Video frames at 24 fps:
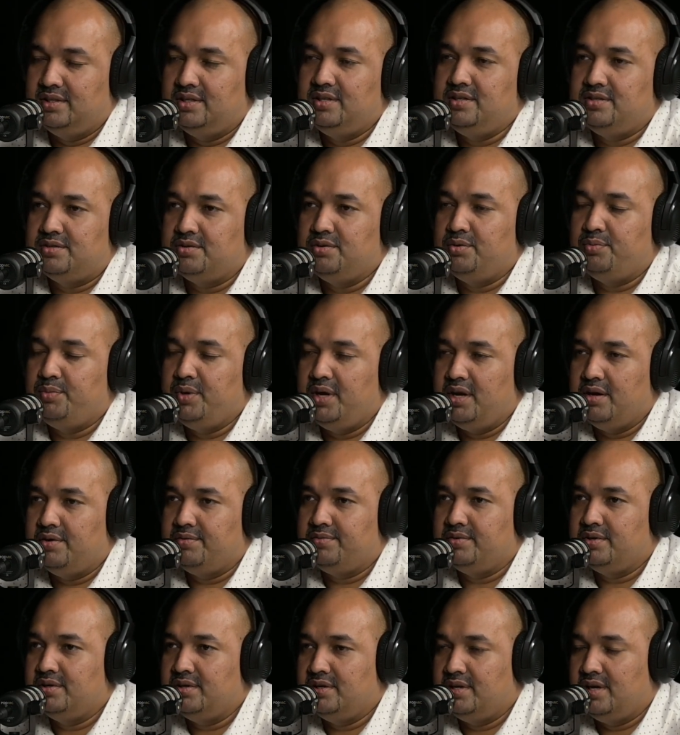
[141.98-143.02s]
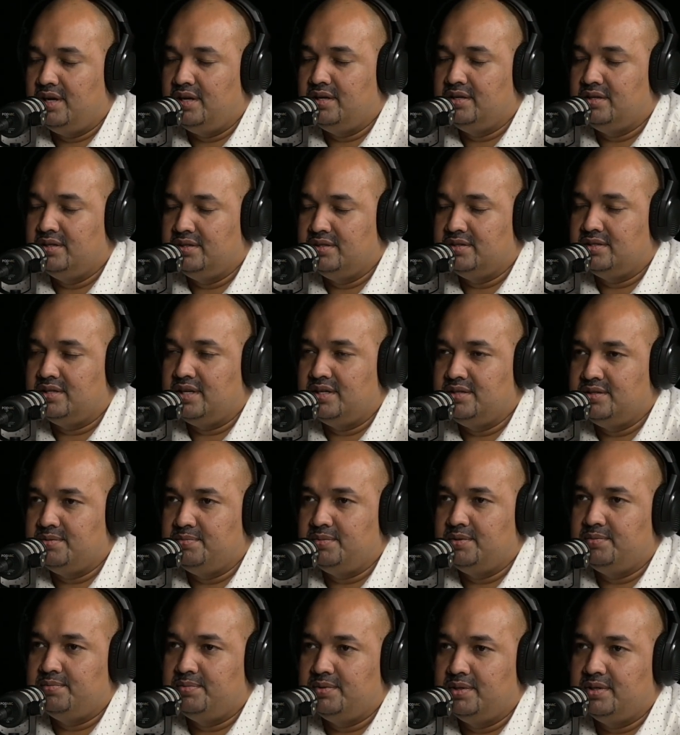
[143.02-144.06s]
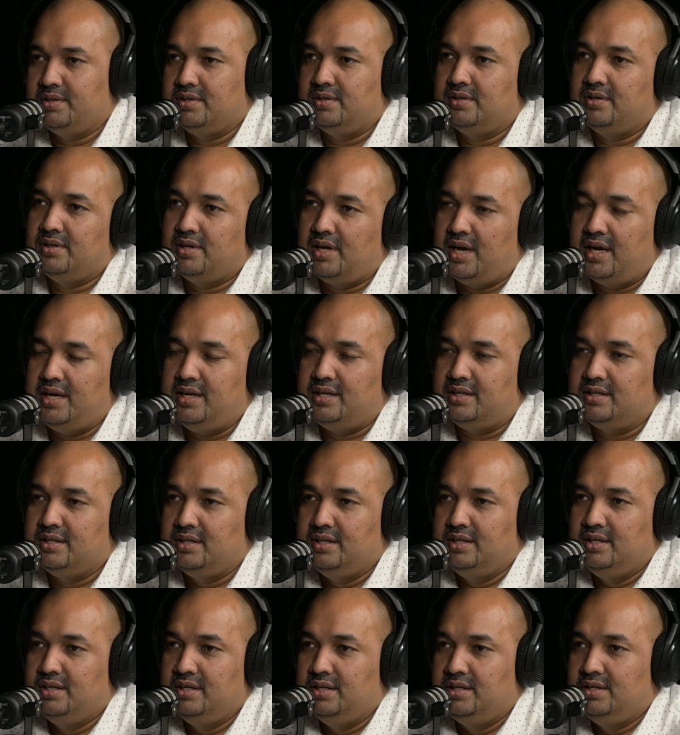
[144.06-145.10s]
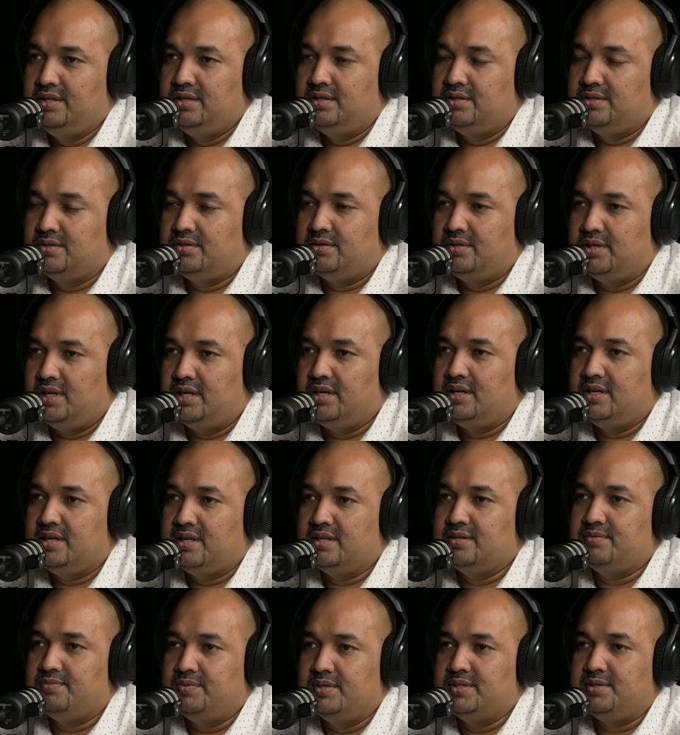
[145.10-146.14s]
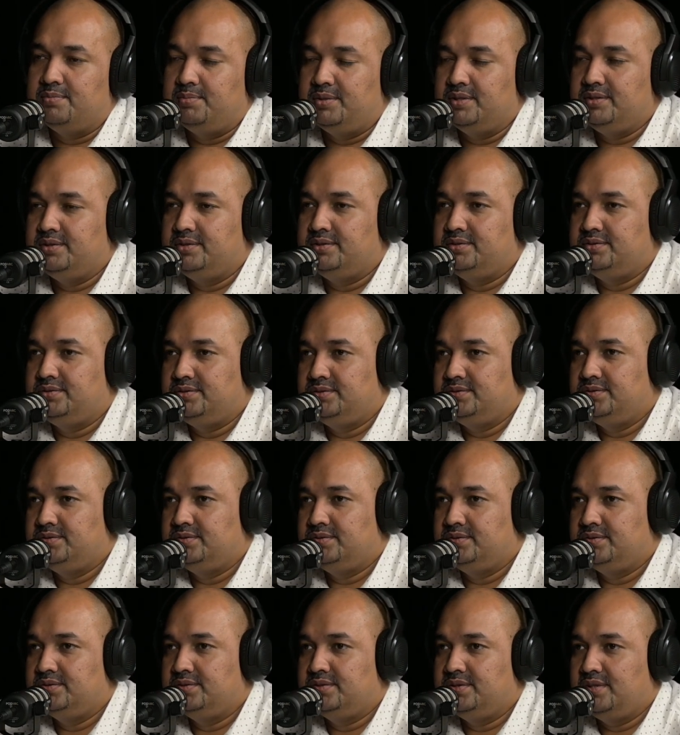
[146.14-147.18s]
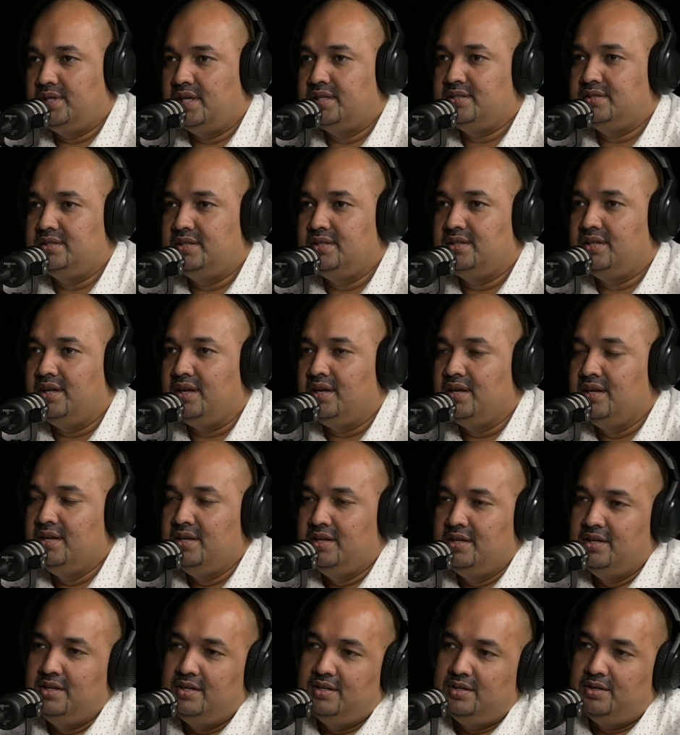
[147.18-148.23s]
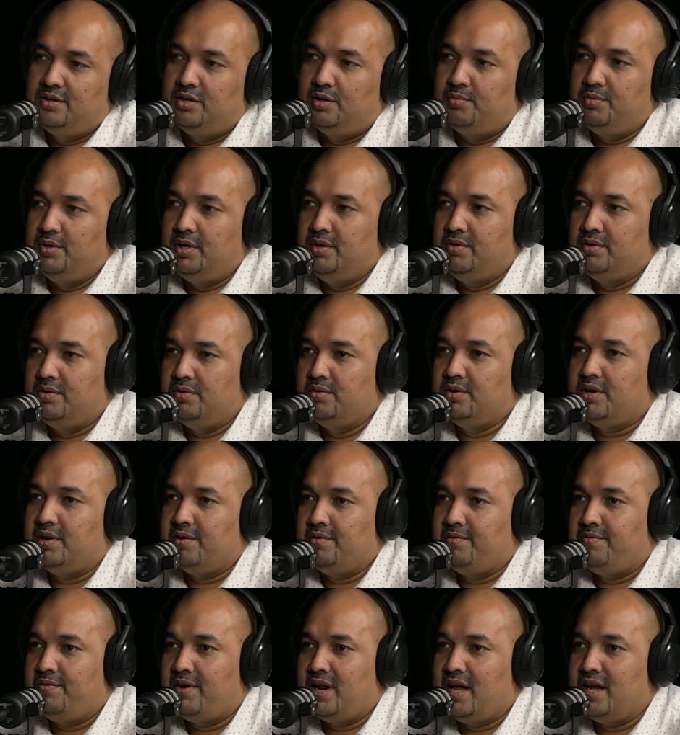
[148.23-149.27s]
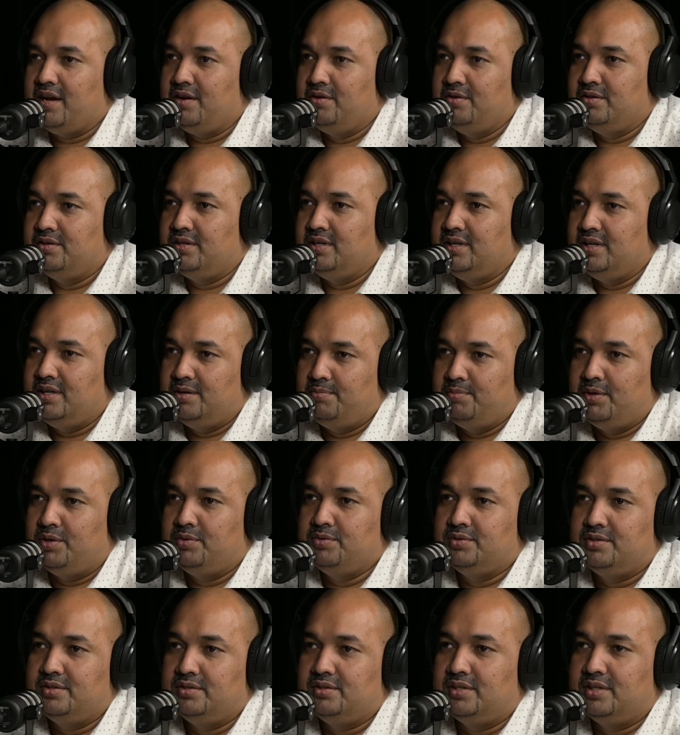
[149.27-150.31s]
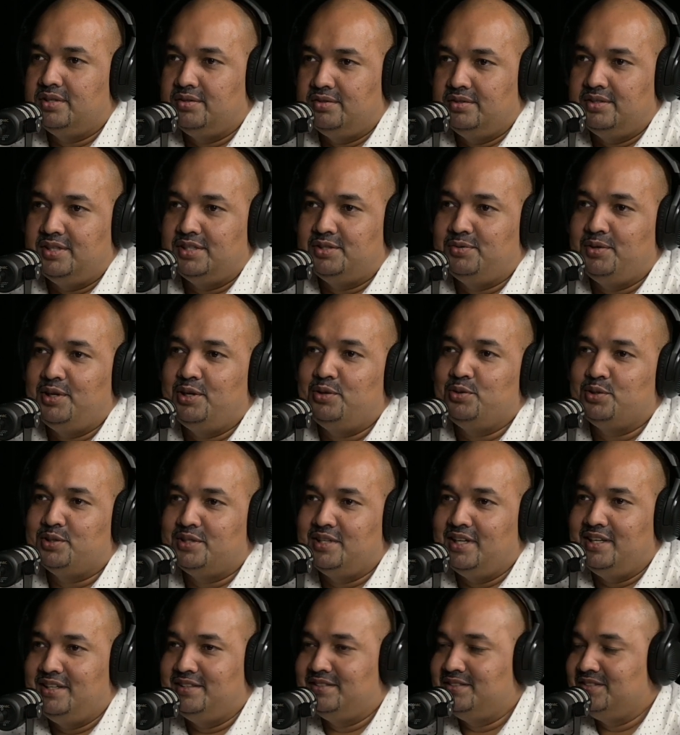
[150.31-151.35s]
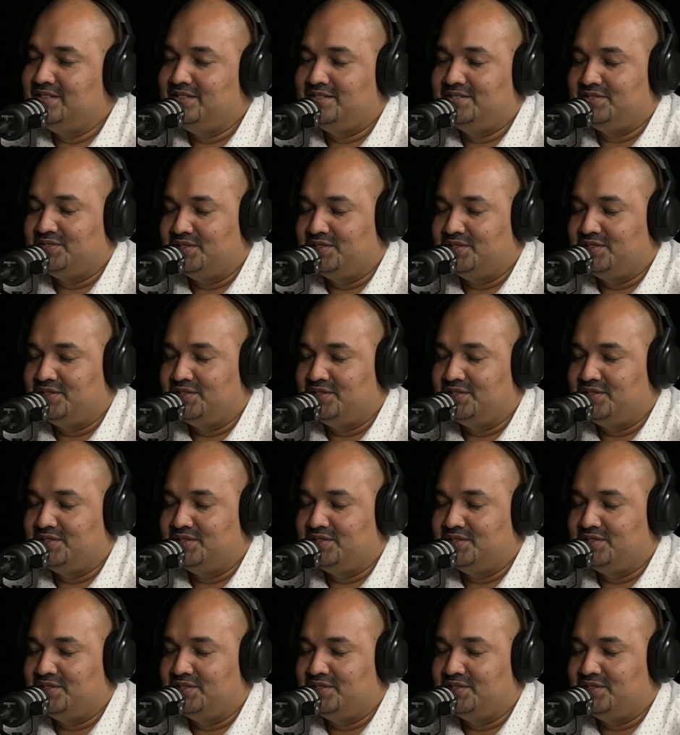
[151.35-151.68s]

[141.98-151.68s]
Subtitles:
And it should be of a sizable height so that it is visible. Right. So that's the thing. Normally, you'd look at a flag and you think it bounces around. That's why it looks nice. And